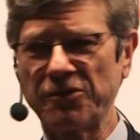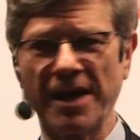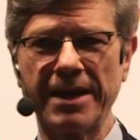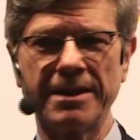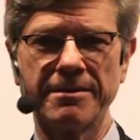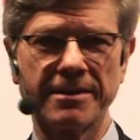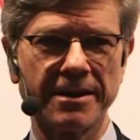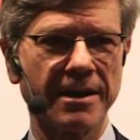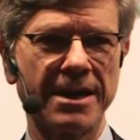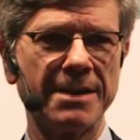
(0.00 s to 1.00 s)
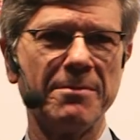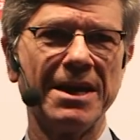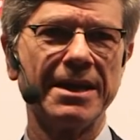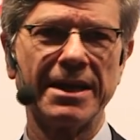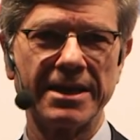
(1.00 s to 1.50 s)
said an
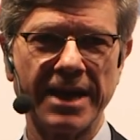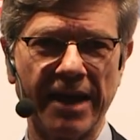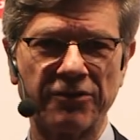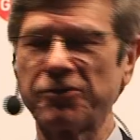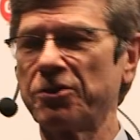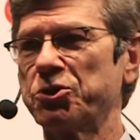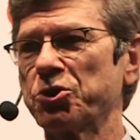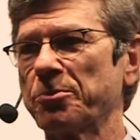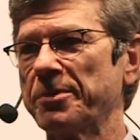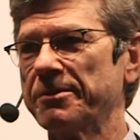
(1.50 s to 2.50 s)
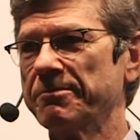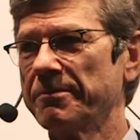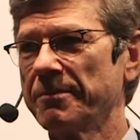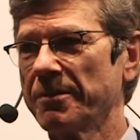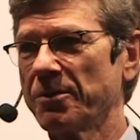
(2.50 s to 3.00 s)
immediate yes to
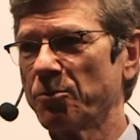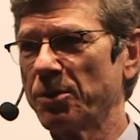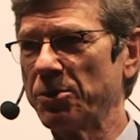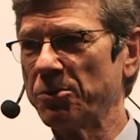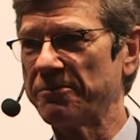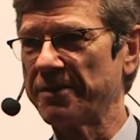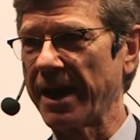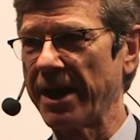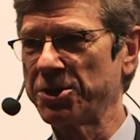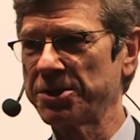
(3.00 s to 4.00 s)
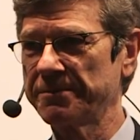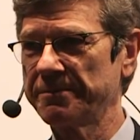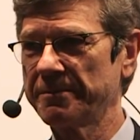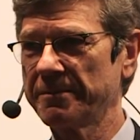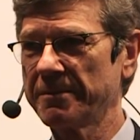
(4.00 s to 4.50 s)
German
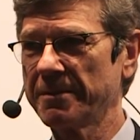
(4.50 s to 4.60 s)
reunification,